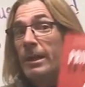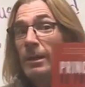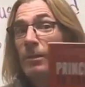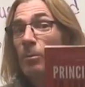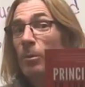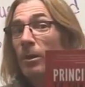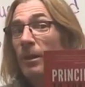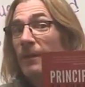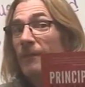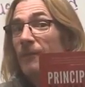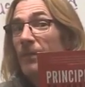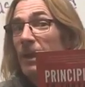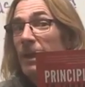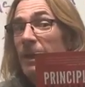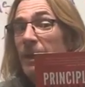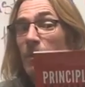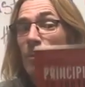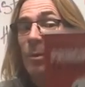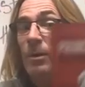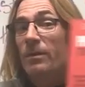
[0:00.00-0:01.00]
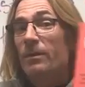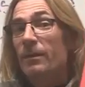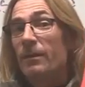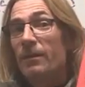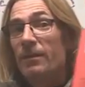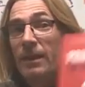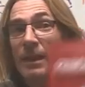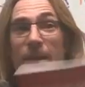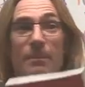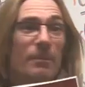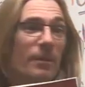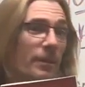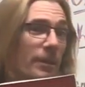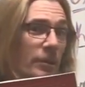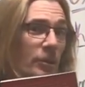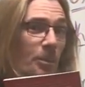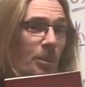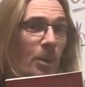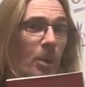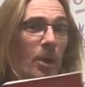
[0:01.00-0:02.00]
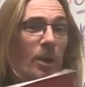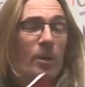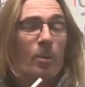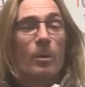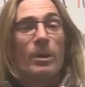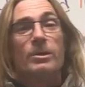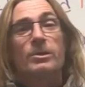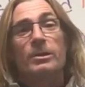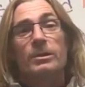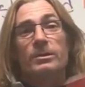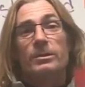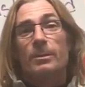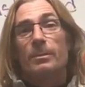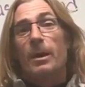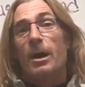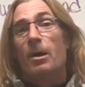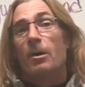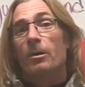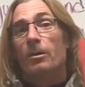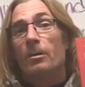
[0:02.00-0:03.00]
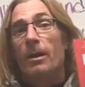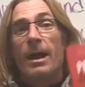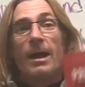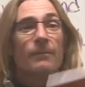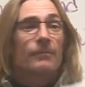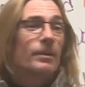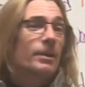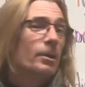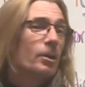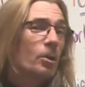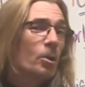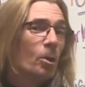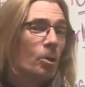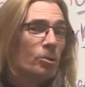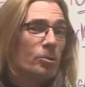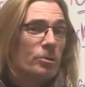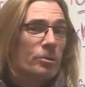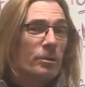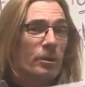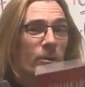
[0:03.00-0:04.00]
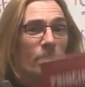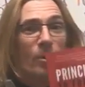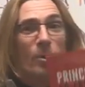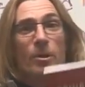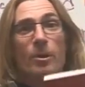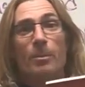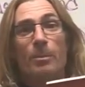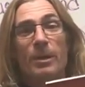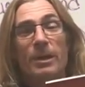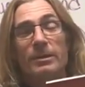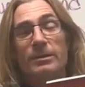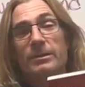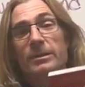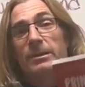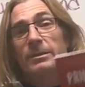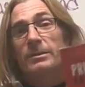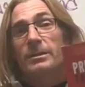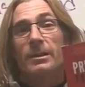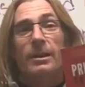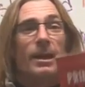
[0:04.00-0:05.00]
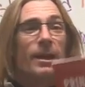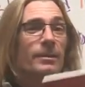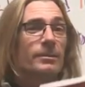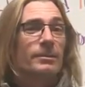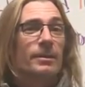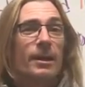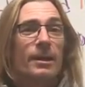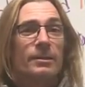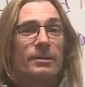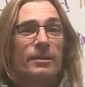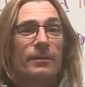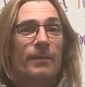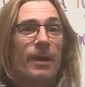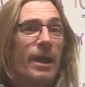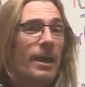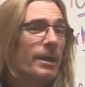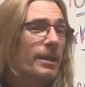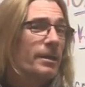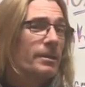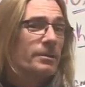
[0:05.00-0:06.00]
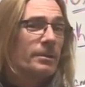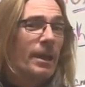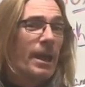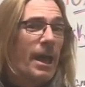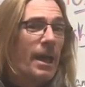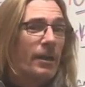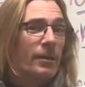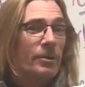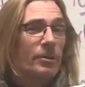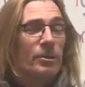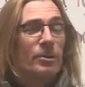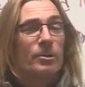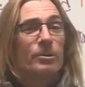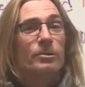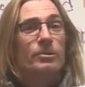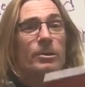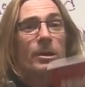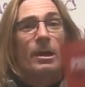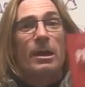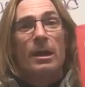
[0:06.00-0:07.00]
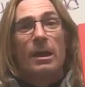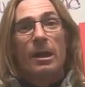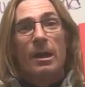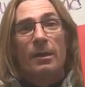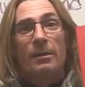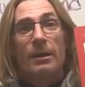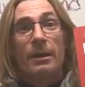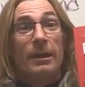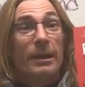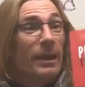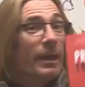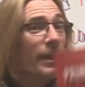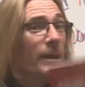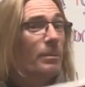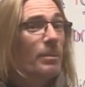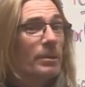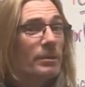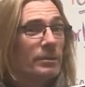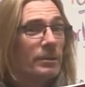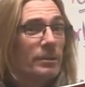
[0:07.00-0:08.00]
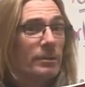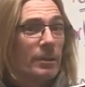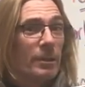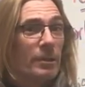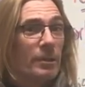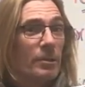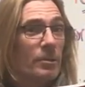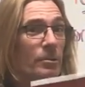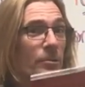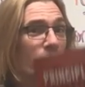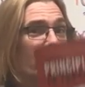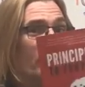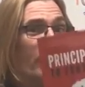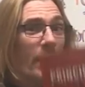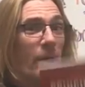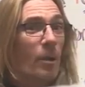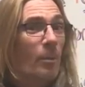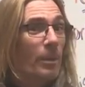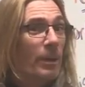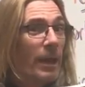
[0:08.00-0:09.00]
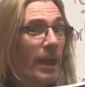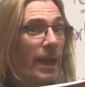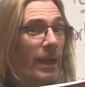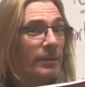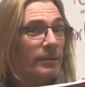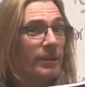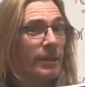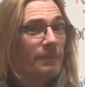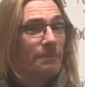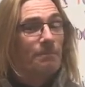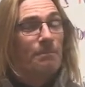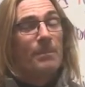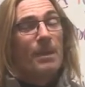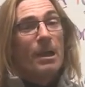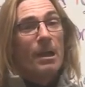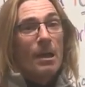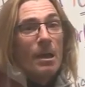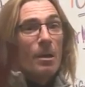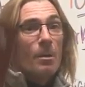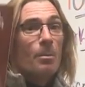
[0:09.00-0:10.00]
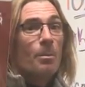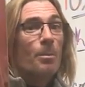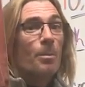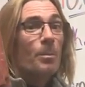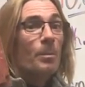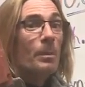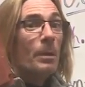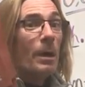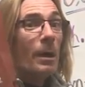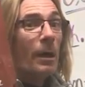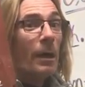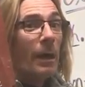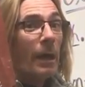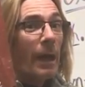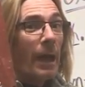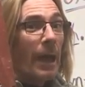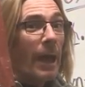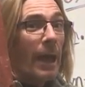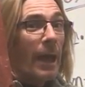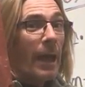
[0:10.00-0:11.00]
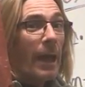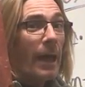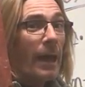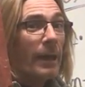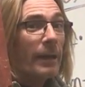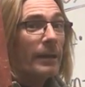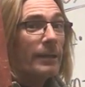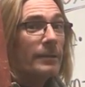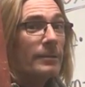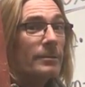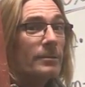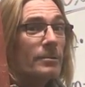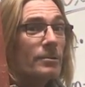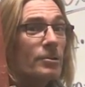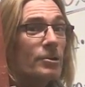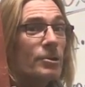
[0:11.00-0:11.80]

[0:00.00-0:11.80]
didn't really fit in with the theme of this book, which is about crafting a culture to grow your business, and it has tons of ideas and attitudes that any business can use to help enhance it. And in